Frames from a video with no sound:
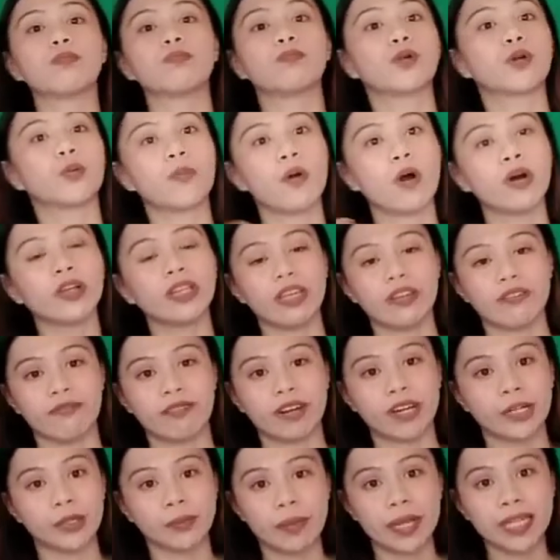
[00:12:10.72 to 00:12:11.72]
Promote
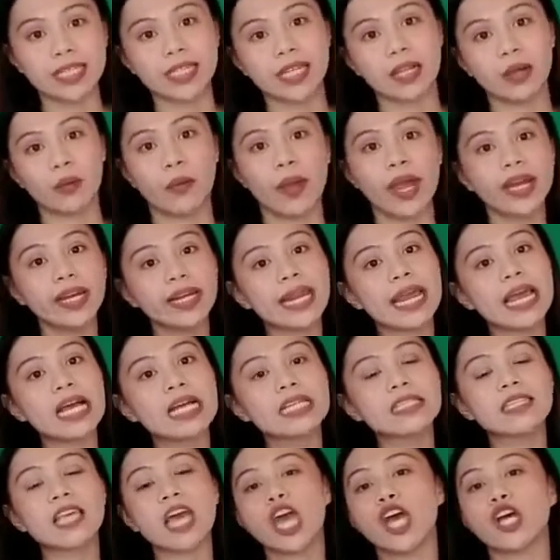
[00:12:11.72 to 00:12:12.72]
environmental
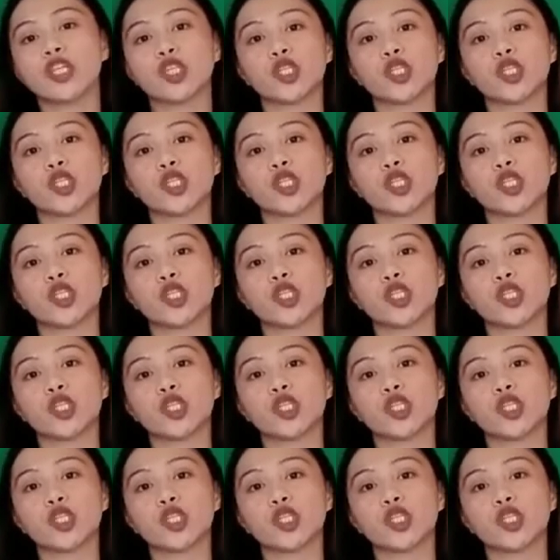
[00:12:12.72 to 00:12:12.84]
awareness,